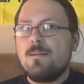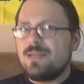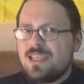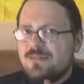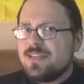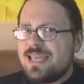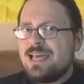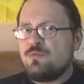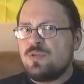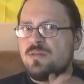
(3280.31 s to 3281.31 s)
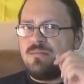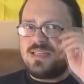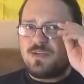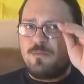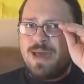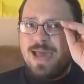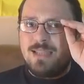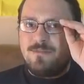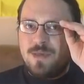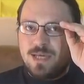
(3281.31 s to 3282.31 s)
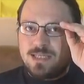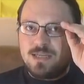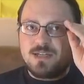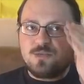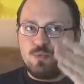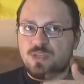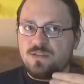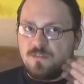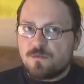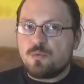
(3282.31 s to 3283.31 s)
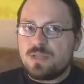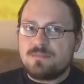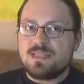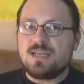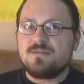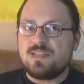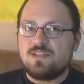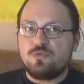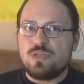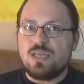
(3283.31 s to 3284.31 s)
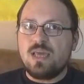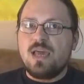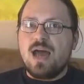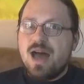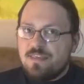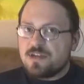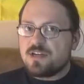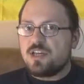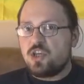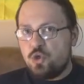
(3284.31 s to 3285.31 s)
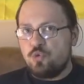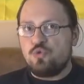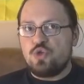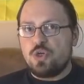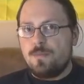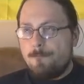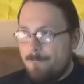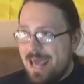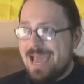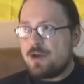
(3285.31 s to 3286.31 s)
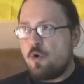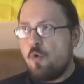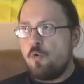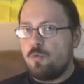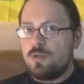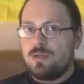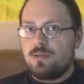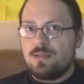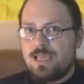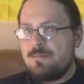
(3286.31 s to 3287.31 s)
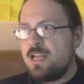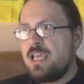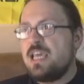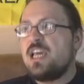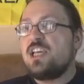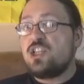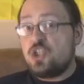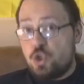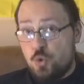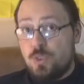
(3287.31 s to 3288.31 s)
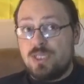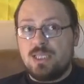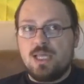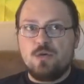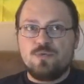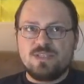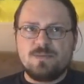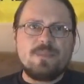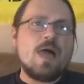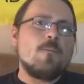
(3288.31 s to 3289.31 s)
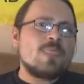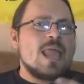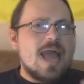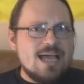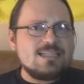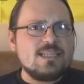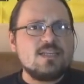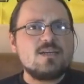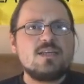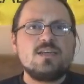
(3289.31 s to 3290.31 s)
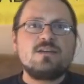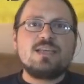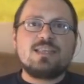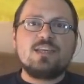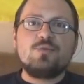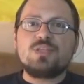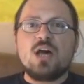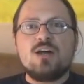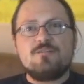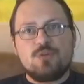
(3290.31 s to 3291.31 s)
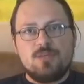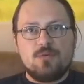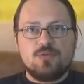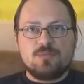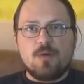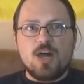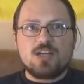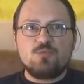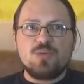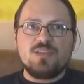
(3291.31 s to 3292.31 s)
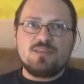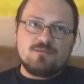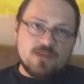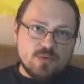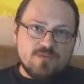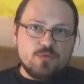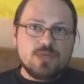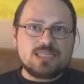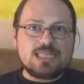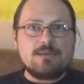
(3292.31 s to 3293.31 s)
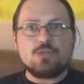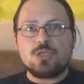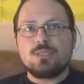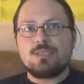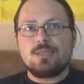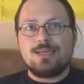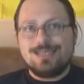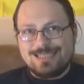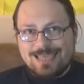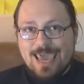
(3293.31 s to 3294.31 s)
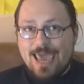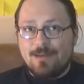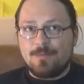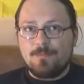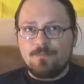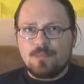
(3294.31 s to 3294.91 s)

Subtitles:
But even that wouldn't be so bad if youngsters wouldn't throw themselves into the other huge black hole, namely student loans. Now, I said earlier that those are, for the most part, with very few exceptions, a scam.